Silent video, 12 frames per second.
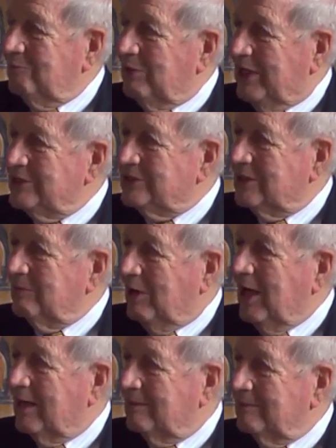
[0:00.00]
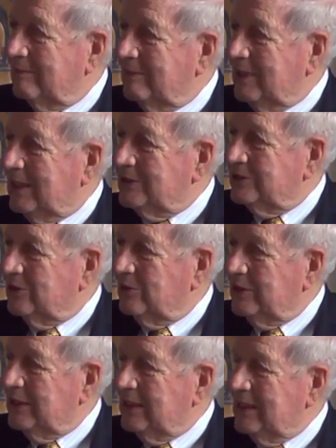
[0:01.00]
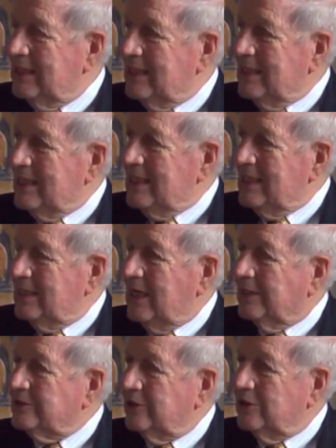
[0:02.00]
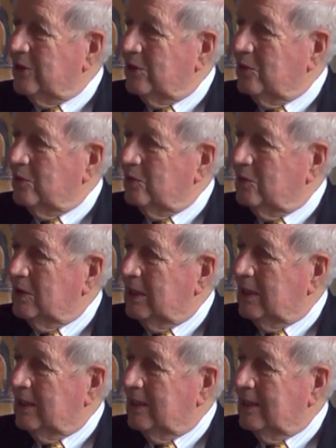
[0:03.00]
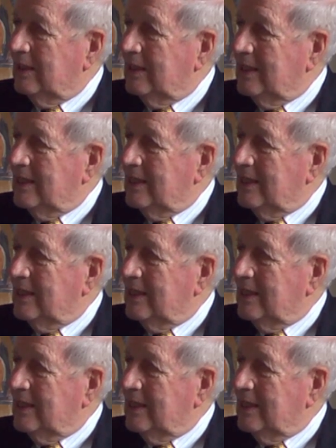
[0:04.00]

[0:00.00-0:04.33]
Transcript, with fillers: placed in the bottom. And so he, he got to know uh,